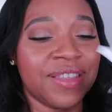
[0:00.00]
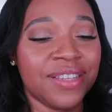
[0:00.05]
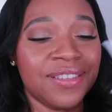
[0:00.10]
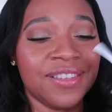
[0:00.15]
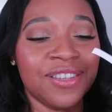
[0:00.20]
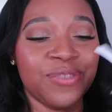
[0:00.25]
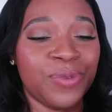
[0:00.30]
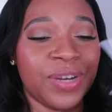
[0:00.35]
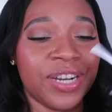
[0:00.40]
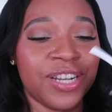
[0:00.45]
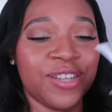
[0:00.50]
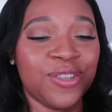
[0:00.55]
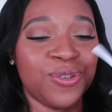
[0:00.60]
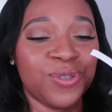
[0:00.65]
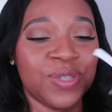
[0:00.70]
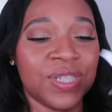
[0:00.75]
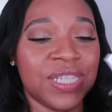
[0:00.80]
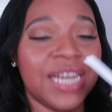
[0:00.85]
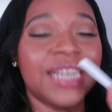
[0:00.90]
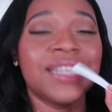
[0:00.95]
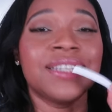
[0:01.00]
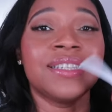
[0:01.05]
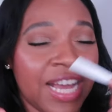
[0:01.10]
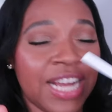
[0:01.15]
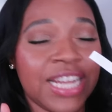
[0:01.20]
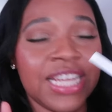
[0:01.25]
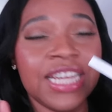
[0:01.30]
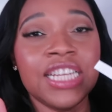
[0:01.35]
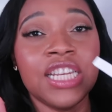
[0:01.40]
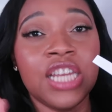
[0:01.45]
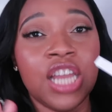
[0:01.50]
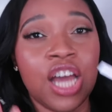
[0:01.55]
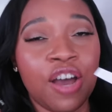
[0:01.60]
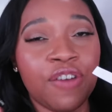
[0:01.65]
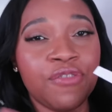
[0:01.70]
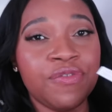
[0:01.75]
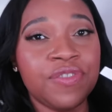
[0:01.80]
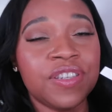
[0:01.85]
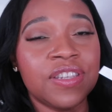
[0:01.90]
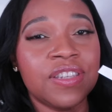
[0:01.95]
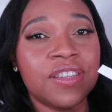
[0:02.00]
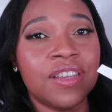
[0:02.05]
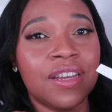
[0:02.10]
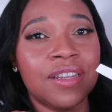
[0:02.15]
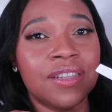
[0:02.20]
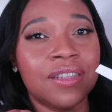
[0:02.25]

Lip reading: This is one of those scents that he loves